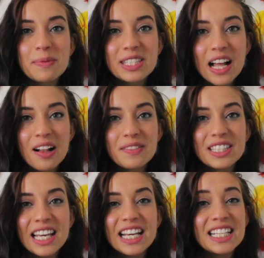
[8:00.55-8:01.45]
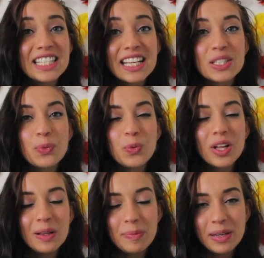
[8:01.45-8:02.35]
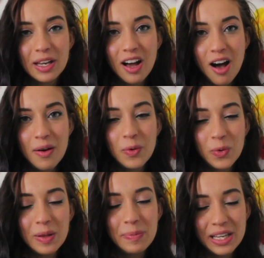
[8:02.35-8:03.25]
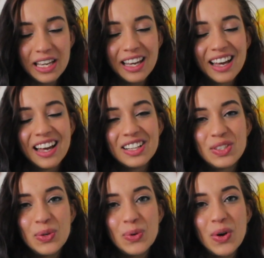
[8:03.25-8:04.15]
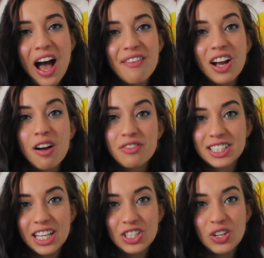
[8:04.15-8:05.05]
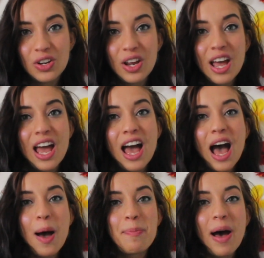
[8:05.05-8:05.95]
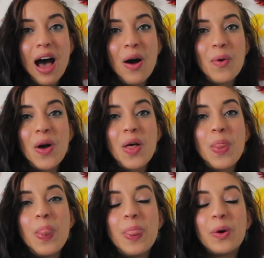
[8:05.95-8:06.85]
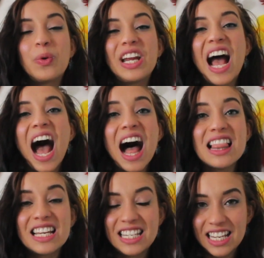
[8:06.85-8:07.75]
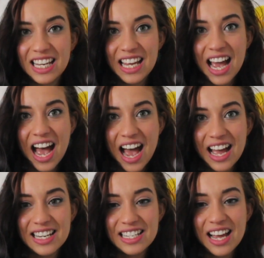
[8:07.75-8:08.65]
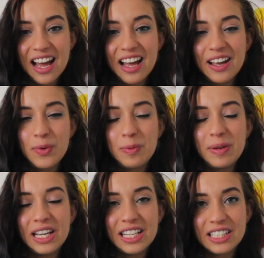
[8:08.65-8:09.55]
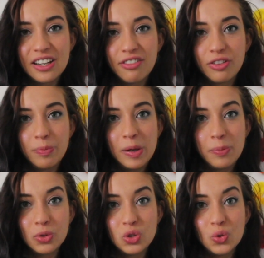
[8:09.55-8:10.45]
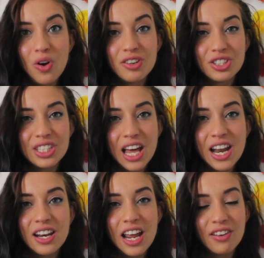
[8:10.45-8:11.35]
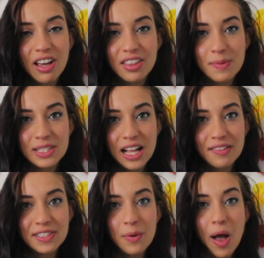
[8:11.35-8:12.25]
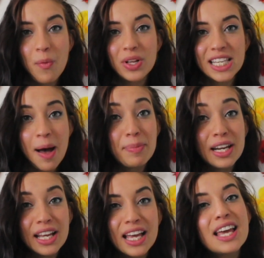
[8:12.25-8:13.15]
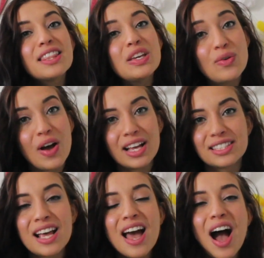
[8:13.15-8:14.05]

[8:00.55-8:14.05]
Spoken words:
themselves, the easiest will be to have a conversation about the reality, and it would be easier for people to understand and educate themselves about what's happening in the US